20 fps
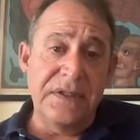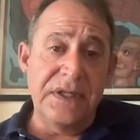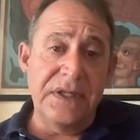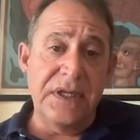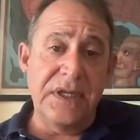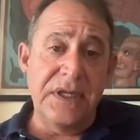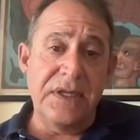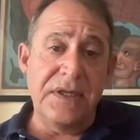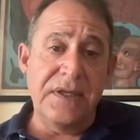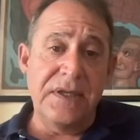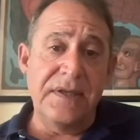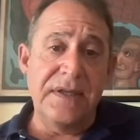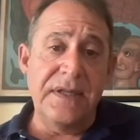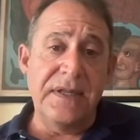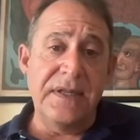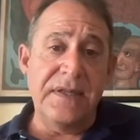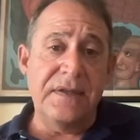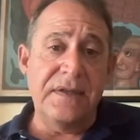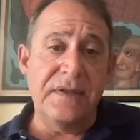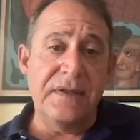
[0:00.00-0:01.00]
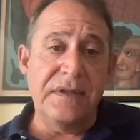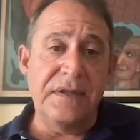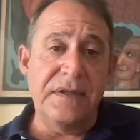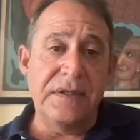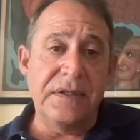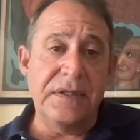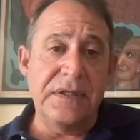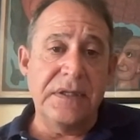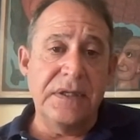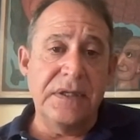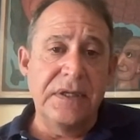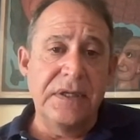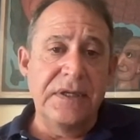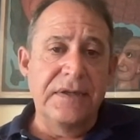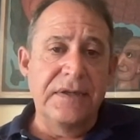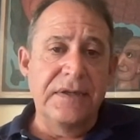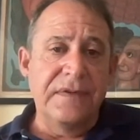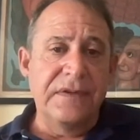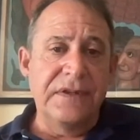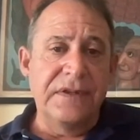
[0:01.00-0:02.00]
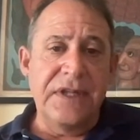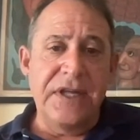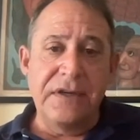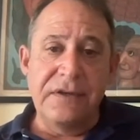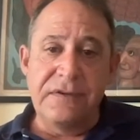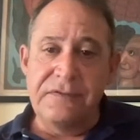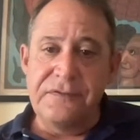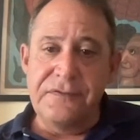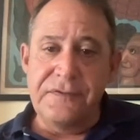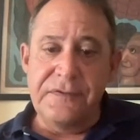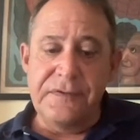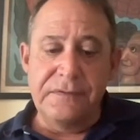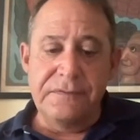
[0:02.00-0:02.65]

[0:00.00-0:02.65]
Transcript: And see a lot of